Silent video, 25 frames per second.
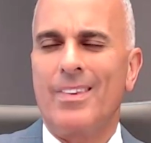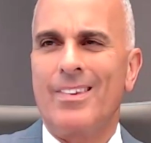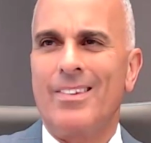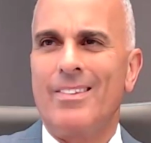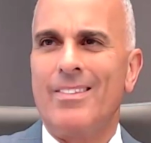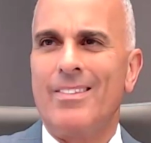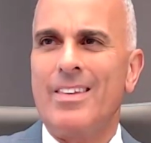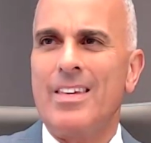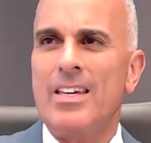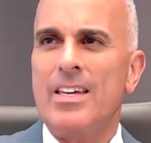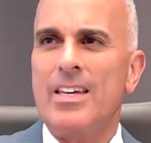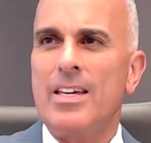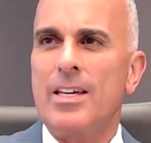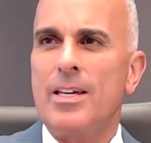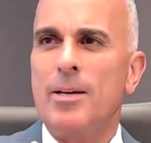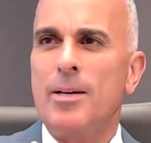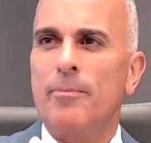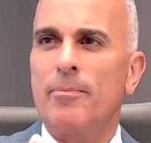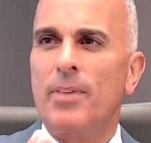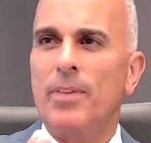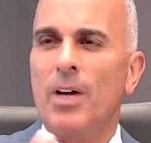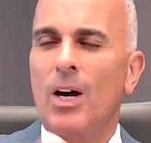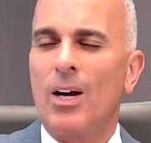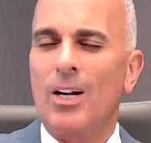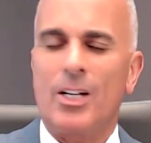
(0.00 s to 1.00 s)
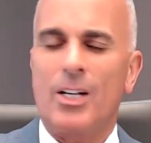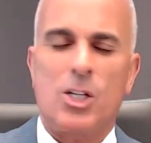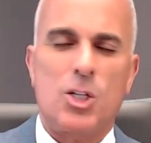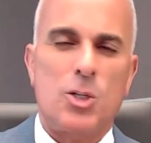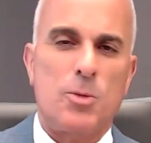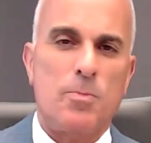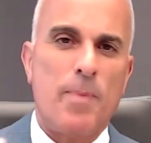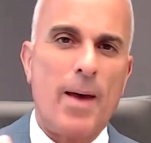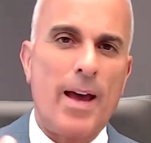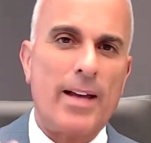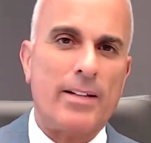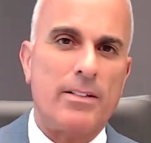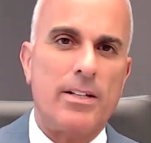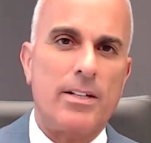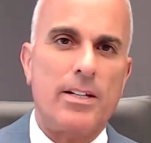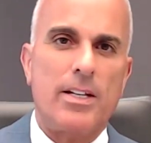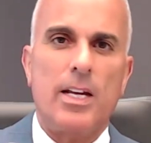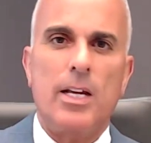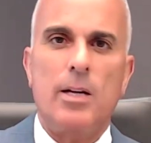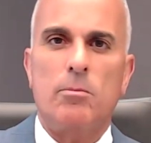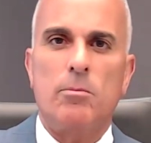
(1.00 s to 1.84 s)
the unexpected